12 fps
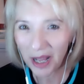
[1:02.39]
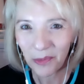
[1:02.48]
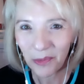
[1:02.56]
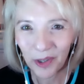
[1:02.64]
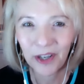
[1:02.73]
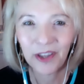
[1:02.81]

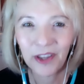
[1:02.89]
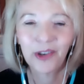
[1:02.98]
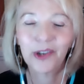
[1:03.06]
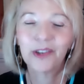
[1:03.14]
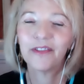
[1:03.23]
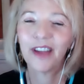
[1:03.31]
worth
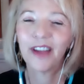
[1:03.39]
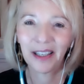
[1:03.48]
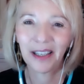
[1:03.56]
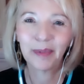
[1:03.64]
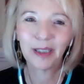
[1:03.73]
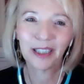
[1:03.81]
your
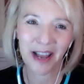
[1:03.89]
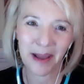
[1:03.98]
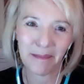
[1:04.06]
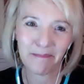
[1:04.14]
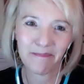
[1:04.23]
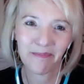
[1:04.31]
valuable time.